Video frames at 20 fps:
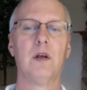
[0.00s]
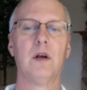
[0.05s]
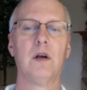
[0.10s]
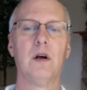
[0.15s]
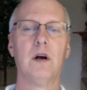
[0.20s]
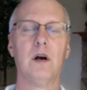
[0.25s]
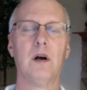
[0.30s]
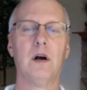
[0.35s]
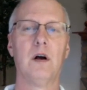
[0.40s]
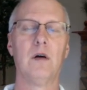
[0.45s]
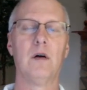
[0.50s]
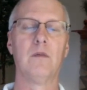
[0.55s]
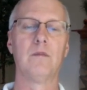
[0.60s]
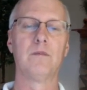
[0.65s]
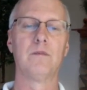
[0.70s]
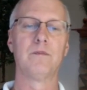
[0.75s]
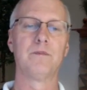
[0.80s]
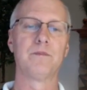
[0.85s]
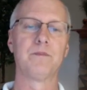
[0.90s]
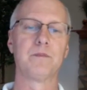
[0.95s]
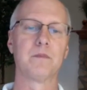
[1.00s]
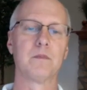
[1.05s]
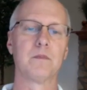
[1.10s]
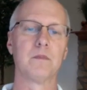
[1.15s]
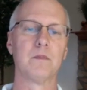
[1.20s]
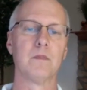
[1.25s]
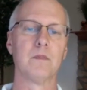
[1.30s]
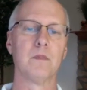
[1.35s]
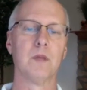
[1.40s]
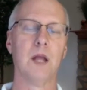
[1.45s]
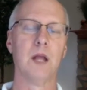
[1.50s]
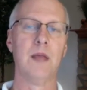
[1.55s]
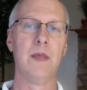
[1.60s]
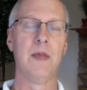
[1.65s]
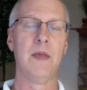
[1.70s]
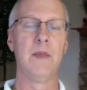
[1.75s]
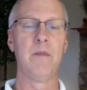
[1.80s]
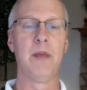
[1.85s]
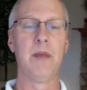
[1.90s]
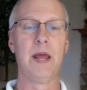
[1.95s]
Um, and
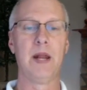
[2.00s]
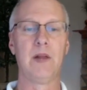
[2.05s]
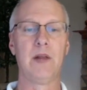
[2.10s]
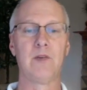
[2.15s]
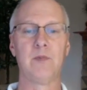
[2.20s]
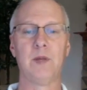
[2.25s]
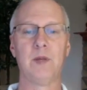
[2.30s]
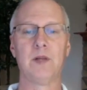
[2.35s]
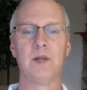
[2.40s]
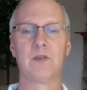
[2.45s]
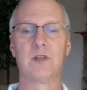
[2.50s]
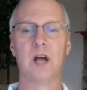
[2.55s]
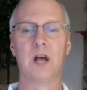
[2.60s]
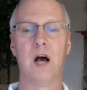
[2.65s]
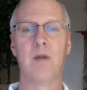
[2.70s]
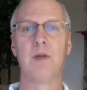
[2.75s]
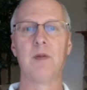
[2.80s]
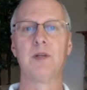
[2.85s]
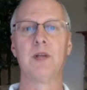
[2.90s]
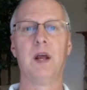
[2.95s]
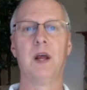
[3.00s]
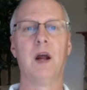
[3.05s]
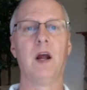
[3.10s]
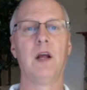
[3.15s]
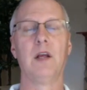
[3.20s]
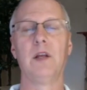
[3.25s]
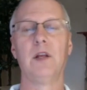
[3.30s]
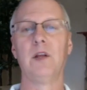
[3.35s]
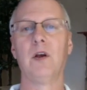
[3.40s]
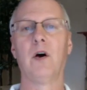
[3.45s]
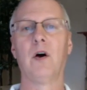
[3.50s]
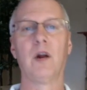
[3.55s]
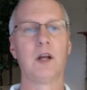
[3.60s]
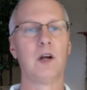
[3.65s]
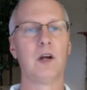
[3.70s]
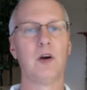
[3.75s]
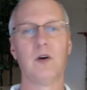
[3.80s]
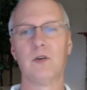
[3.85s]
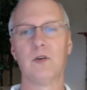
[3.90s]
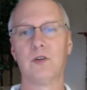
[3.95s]
then the management's commentary, you ought to
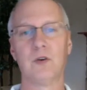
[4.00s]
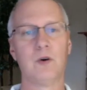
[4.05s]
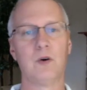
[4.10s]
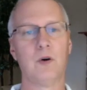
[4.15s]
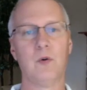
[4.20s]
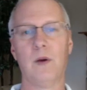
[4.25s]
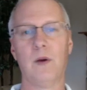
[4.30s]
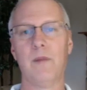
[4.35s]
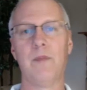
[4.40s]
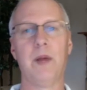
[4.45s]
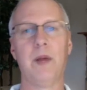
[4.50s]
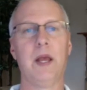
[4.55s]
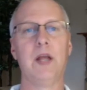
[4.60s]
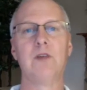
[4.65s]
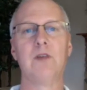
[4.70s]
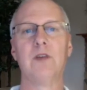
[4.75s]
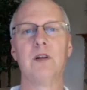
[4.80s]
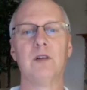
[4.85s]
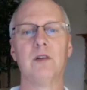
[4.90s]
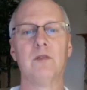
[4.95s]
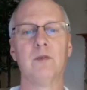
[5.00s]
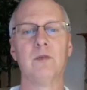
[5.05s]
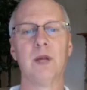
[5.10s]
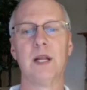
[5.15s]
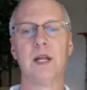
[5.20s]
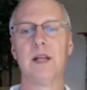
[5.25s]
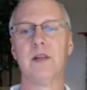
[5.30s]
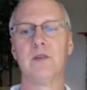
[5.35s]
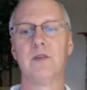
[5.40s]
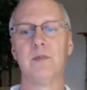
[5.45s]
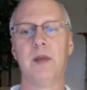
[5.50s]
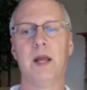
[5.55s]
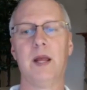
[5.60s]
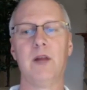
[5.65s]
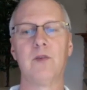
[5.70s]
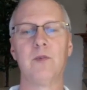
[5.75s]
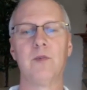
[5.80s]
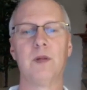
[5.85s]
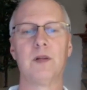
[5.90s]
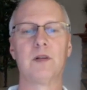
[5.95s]
go to a web page and read this
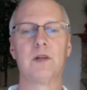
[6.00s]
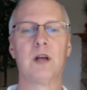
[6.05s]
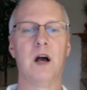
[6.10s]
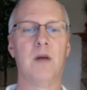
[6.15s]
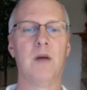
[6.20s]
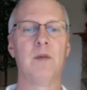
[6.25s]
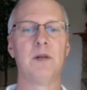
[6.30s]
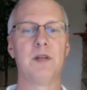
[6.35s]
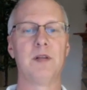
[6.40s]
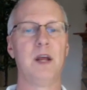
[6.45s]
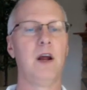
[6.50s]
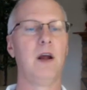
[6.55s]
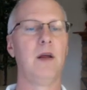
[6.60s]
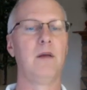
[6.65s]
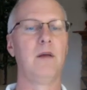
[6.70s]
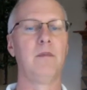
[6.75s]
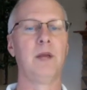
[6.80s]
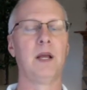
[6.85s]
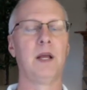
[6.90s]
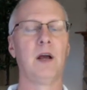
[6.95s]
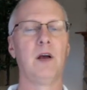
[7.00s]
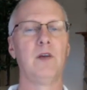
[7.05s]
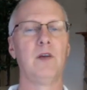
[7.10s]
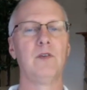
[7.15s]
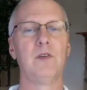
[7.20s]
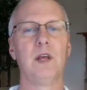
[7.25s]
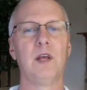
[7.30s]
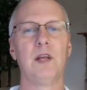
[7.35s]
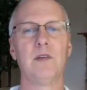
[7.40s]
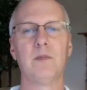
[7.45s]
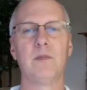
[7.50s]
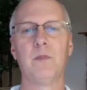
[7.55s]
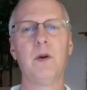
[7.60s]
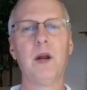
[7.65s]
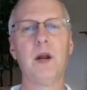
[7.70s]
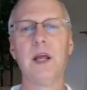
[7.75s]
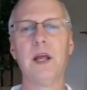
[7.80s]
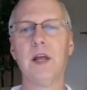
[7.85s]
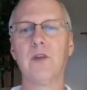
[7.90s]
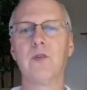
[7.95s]
management commentary because it's
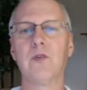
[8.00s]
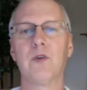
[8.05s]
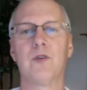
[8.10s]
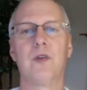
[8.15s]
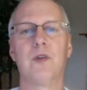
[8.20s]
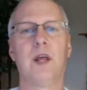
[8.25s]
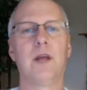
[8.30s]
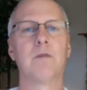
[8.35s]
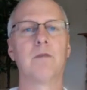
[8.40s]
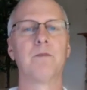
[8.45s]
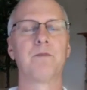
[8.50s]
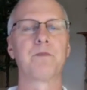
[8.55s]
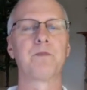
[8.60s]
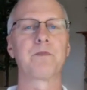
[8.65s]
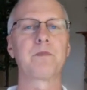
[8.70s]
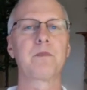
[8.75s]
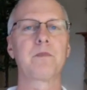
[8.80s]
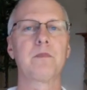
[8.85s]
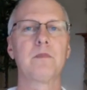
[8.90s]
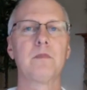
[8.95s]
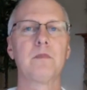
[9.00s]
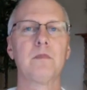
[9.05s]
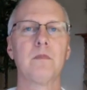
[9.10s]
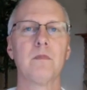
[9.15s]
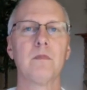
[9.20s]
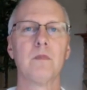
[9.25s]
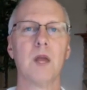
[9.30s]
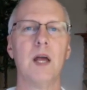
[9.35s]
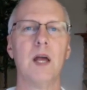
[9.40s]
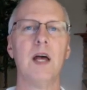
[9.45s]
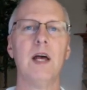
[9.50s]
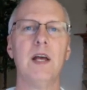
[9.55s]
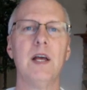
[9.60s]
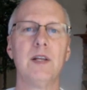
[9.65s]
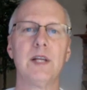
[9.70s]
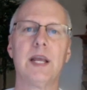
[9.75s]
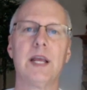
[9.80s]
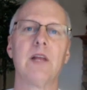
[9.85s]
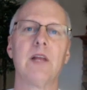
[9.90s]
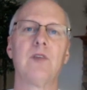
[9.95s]
pretty interesting
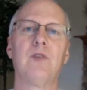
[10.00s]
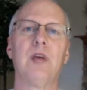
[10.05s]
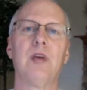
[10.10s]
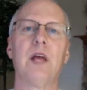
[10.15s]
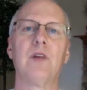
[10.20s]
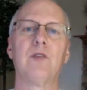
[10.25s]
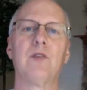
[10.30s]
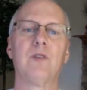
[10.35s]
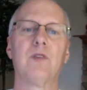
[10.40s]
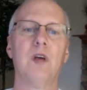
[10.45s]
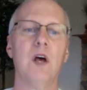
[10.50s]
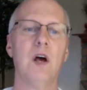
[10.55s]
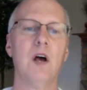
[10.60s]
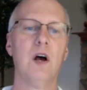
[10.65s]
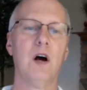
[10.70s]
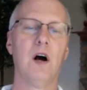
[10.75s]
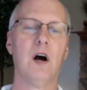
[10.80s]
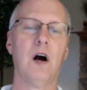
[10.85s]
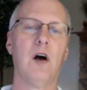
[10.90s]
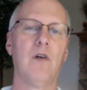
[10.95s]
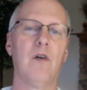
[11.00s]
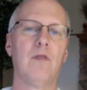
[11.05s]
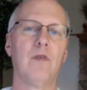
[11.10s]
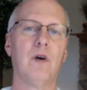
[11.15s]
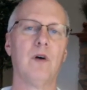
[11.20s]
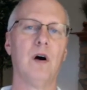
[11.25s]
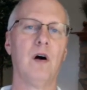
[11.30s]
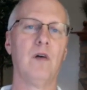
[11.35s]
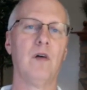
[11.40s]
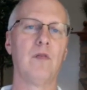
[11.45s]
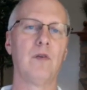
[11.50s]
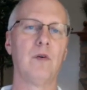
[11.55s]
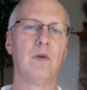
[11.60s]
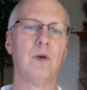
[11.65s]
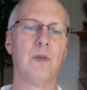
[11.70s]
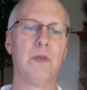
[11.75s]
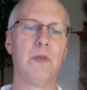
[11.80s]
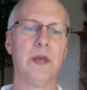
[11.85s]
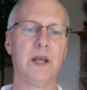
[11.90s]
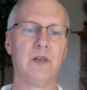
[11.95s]
to get a sense of, of
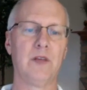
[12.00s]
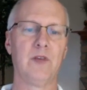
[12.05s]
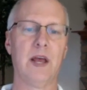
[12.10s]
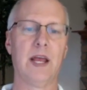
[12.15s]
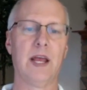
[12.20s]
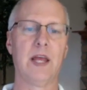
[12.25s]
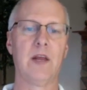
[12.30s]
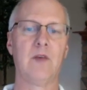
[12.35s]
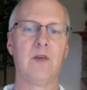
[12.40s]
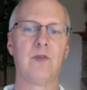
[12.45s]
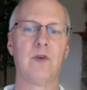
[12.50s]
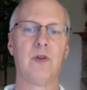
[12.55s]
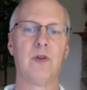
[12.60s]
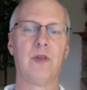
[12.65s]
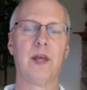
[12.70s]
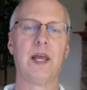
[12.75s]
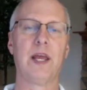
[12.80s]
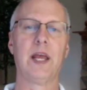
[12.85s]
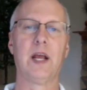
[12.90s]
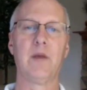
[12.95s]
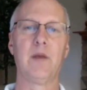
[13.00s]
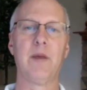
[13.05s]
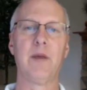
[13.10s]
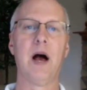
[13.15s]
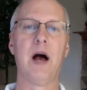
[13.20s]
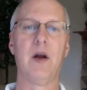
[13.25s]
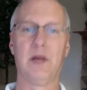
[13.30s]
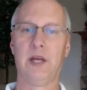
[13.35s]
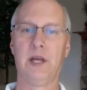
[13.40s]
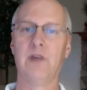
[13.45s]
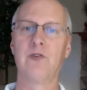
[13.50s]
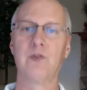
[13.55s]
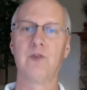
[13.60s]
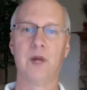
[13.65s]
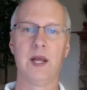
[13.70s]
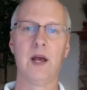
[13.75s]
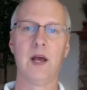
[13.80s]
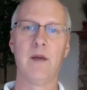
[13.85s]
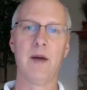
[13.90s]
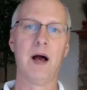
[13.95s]
what the executives are thinking about
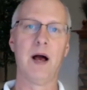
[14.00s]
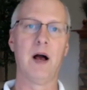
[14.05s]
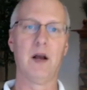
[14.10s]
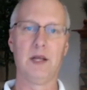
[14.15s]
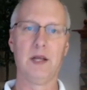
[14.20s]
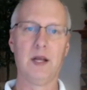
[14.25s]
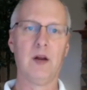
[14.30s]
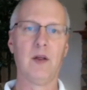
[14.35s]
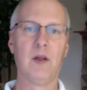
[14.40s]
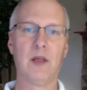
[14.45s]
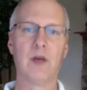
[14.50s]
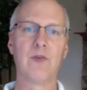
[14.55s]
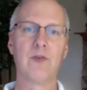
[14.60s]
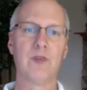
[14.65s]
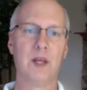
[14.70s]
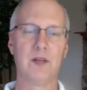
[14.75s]
history about you know they'll say